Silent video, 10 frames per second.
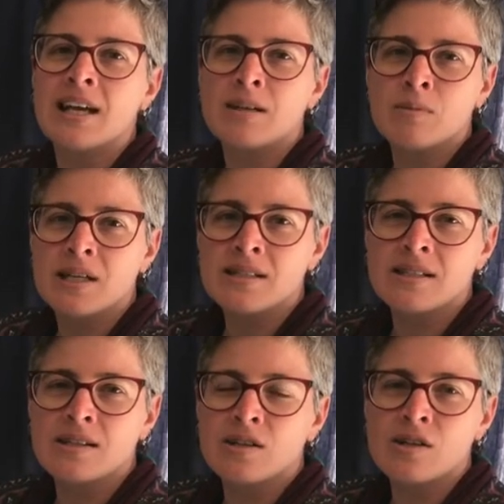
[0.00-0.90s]

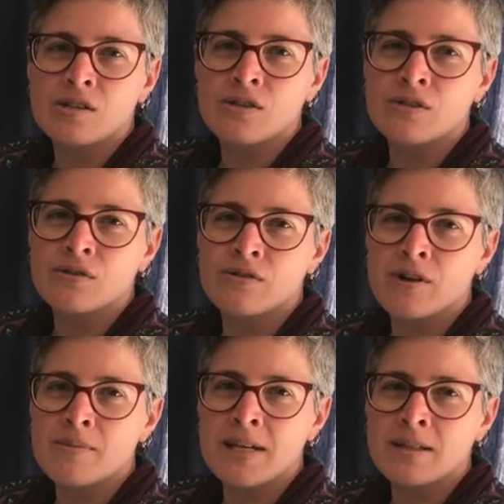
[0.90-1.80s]
animated cartoon
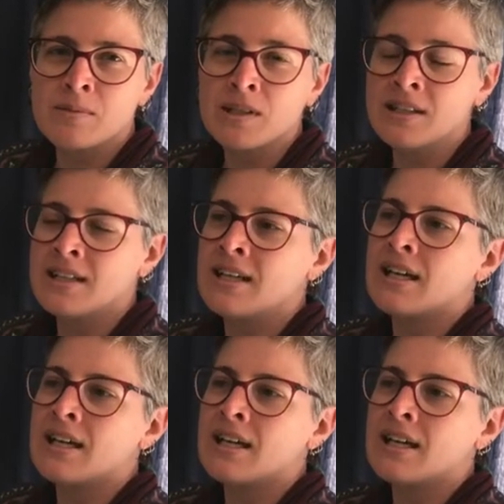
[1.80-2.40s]
farm animal